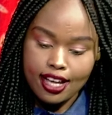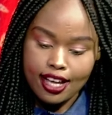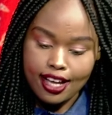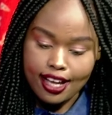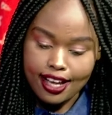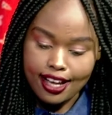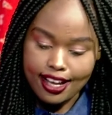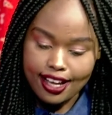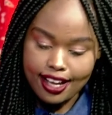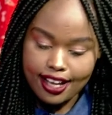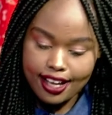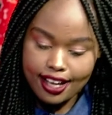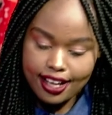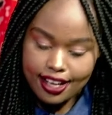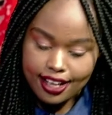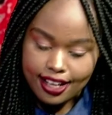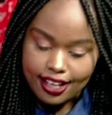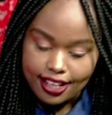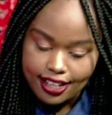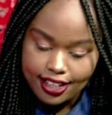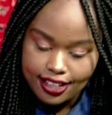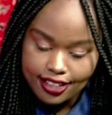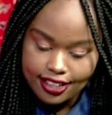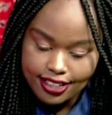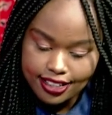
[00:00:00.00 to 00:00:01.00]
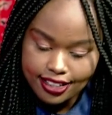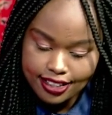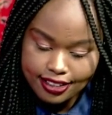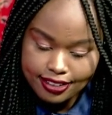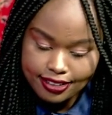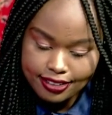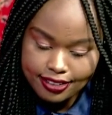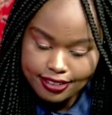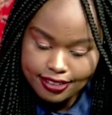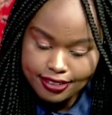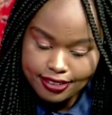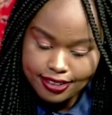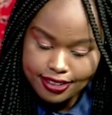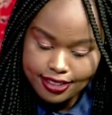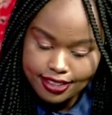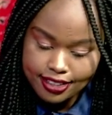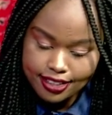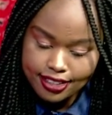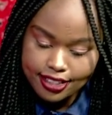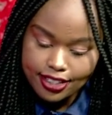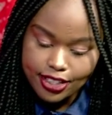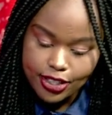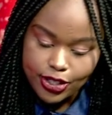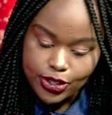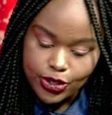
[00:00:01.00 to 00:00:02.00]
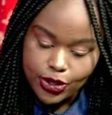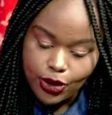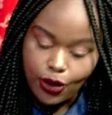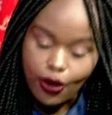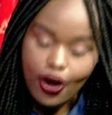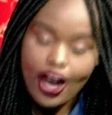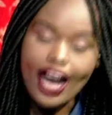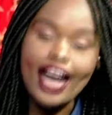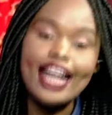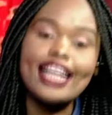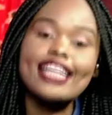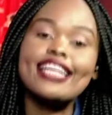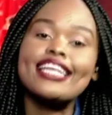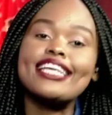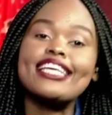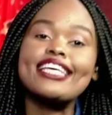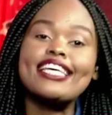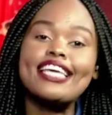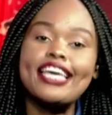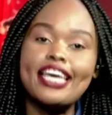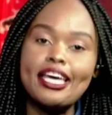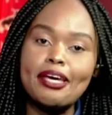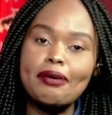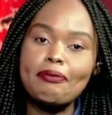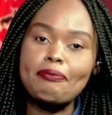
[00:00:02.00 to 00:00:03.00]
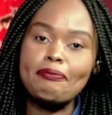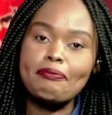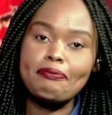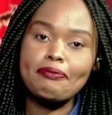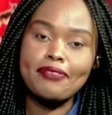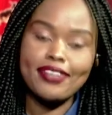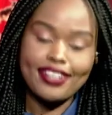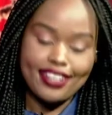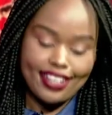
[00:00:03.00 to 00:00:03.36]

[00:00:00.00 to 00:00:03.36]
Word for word: uh, uh, Yohan Kim